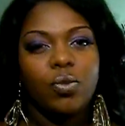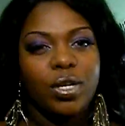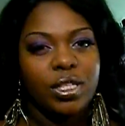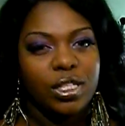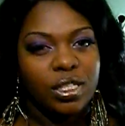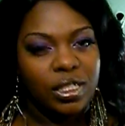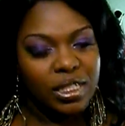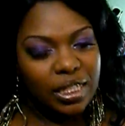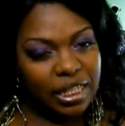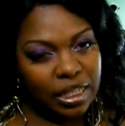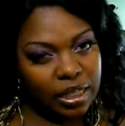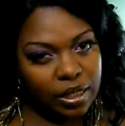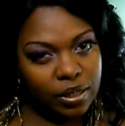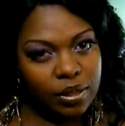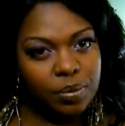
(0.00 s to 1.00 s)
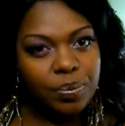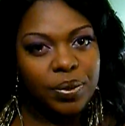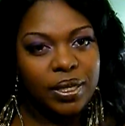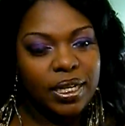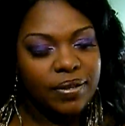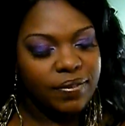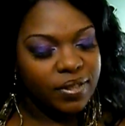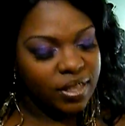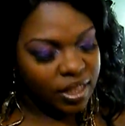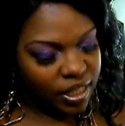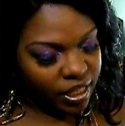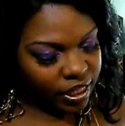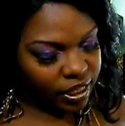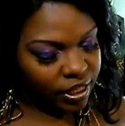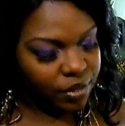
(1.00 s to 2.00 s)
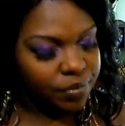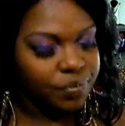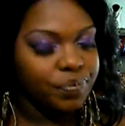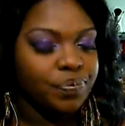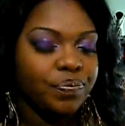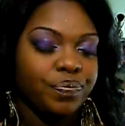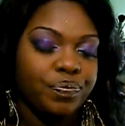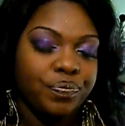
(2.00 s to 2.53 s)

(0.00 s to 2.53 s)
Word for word: went to sleep and everything.